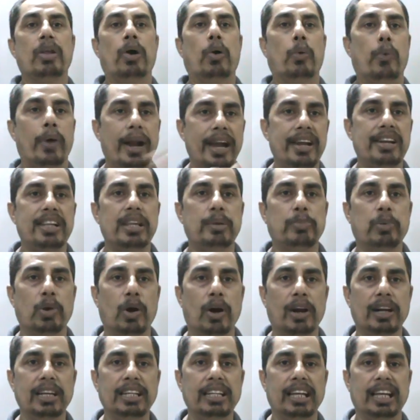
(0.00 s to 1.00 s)
when
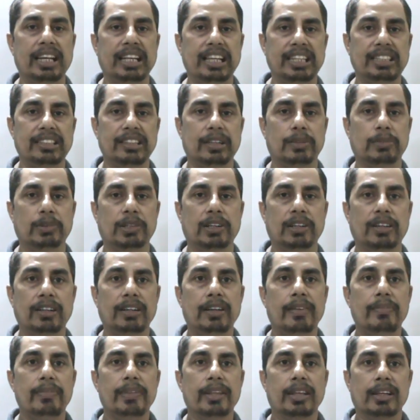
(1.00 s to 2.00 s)
de-Broglie and
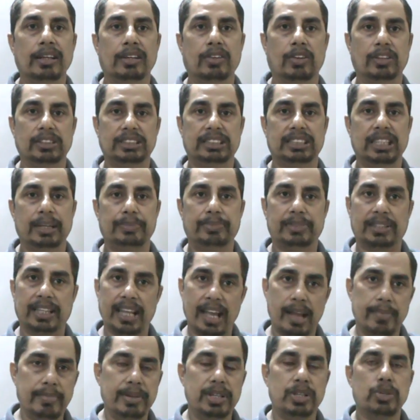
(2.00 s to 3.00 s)
Heisenberg concept
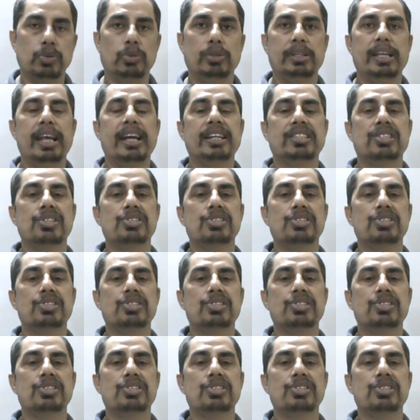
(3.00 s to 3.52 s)
came into the existence.